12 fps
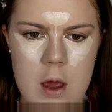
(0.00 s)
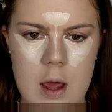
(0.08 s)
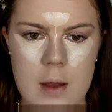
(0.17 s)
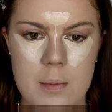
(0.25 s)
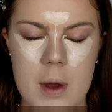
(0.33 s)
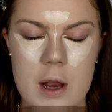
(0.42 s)

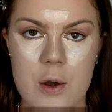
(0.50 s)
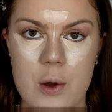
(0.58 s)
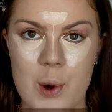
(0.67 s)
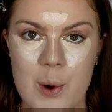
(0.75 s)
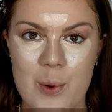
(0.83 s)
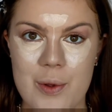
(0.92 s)
and my
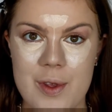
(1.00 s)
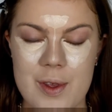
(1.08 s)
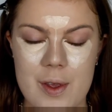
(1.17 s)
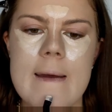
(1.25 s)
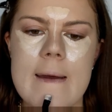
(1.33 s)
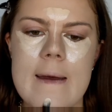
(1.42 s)
nose
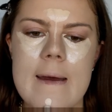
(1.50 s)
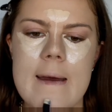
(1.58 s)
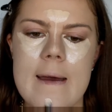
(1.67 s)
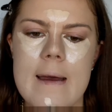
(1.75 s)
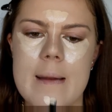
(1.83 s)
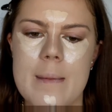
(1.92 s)

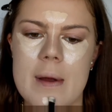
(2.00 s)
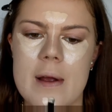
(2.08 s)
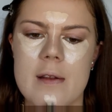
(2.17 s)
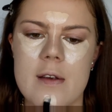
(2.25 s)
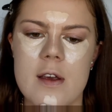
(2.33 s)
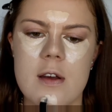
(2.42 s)
and my
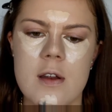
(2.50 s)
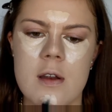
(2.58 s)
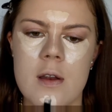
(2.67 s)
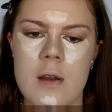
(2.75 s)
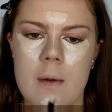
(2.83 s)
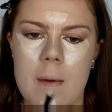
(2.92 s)

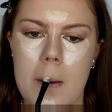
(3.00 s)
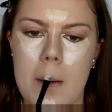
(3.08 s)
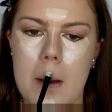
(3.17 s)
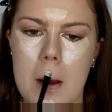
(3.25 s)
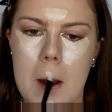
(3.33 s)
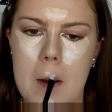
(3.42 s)
chin,
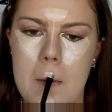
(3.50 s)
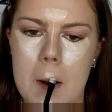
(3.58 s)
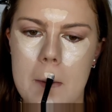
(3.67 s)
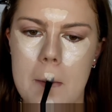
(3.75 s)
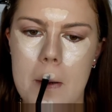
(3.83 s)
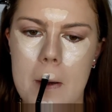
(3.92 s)

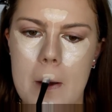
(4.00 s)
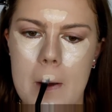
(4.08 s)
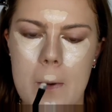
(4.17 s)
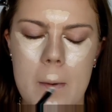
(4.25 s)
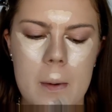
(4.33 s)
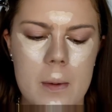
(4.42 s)
cupid's
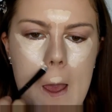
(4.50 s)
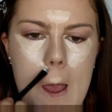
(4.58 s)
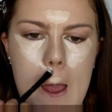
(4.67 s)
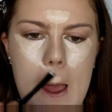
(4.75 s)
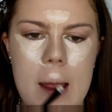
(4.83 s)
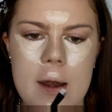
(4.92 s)
bow,
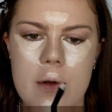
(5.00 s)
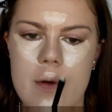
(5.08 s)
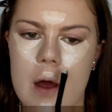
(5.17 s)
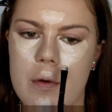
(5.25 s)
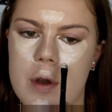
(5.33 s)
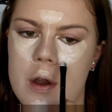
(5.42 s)
and
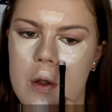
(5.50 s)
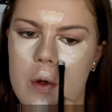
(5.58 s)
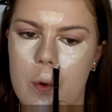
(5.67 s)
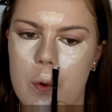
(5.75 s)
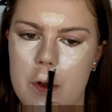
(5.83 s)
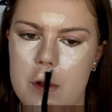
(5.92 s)
around the
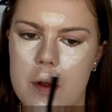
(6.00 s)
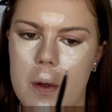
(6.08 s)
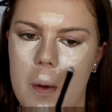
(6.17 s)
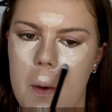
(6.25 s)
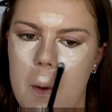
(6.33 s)
nose.